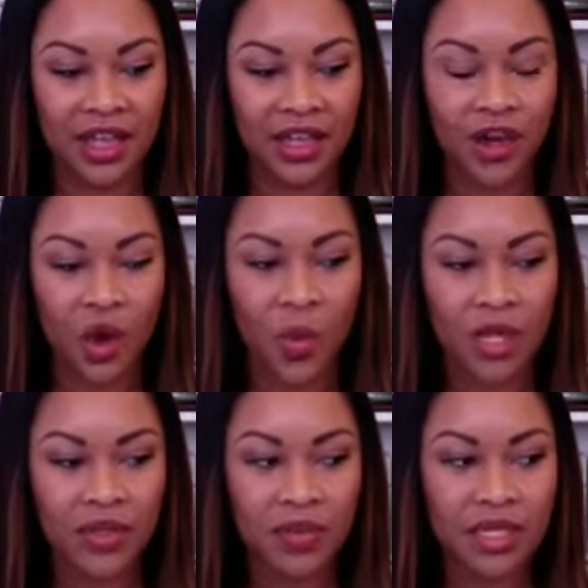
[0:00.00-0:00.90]
you know,
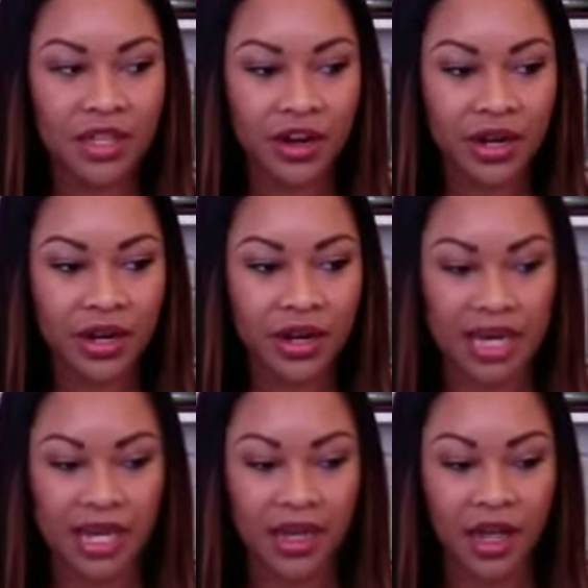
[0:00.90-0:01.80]
once we started
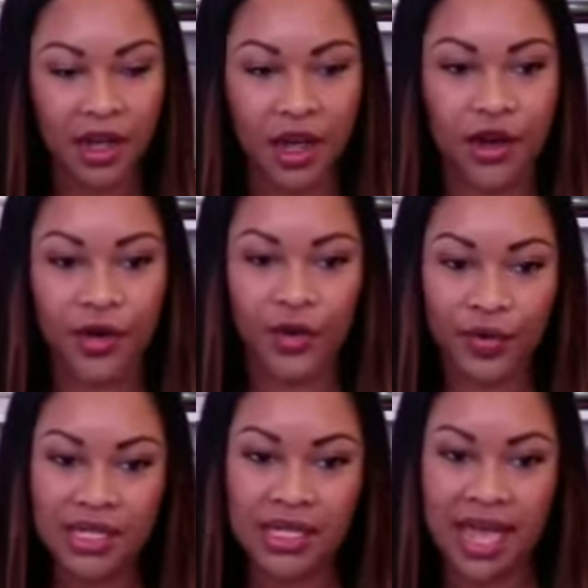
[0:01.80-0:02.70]
getting a, a crew
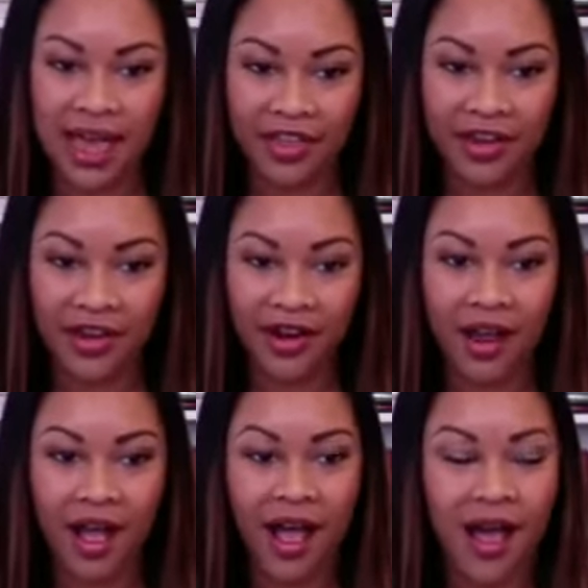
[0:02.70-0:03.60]
together,
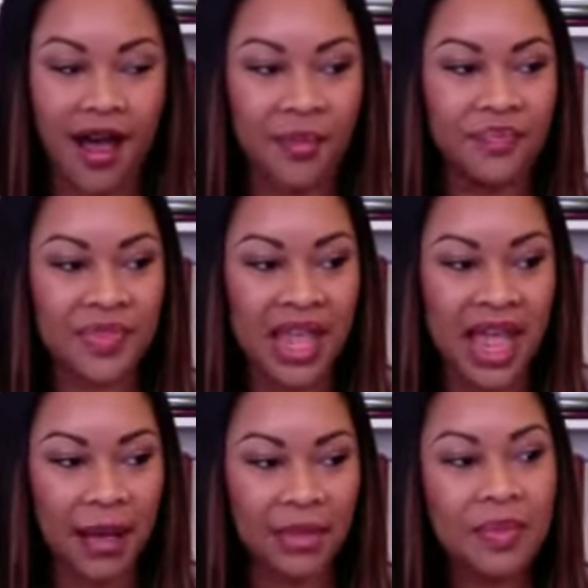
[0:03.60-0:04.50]
um,
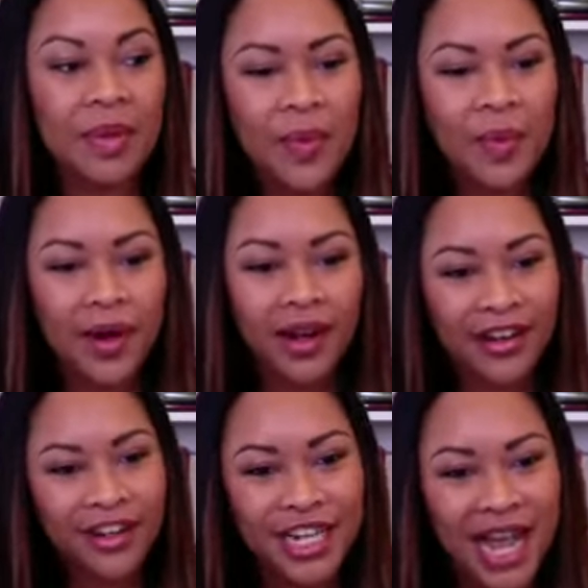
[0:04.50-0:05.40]
I mean, people were
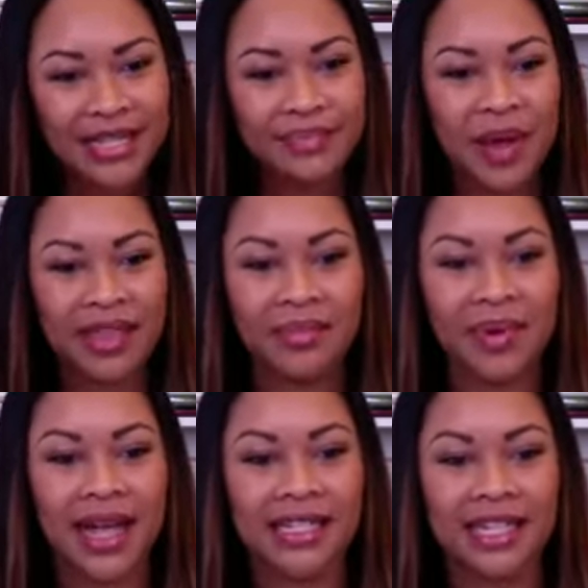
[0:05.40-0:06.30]
energized by the
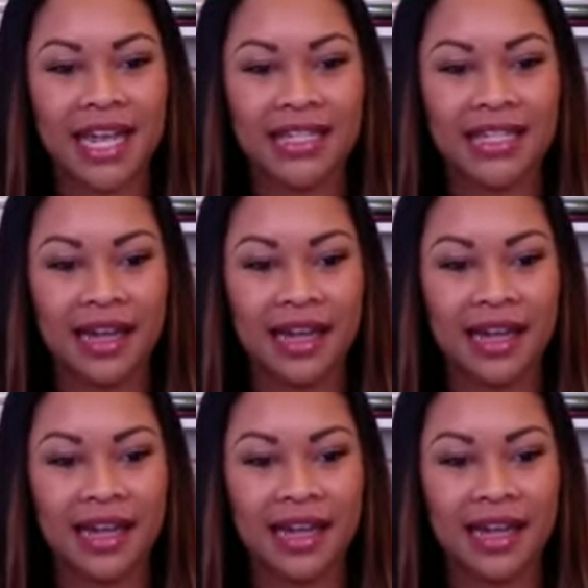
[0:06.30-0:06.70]
project.